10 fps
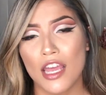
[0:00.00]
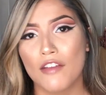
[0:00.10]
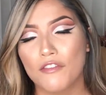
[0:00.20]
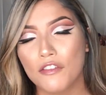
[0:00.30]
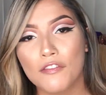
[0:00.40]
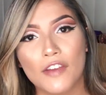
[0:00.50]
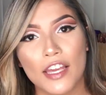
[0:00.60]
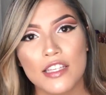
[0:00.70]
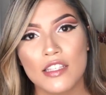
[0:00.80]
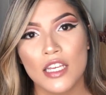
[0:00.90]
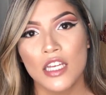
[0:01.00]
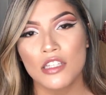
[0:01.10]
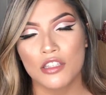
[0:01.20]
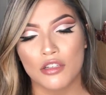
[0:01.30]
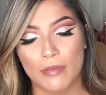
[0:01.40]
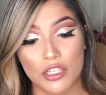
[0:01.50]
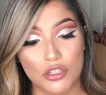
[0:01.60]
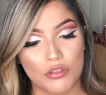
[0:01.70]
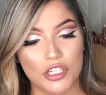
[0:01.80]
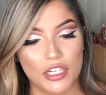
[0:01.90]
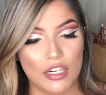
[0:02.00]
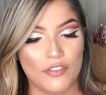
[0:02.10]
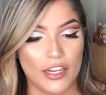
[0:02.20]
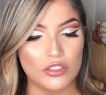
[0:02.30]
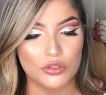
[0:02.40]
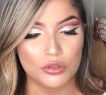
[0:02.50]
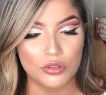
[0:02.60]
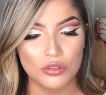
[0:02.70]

and full face till my junior year of high school.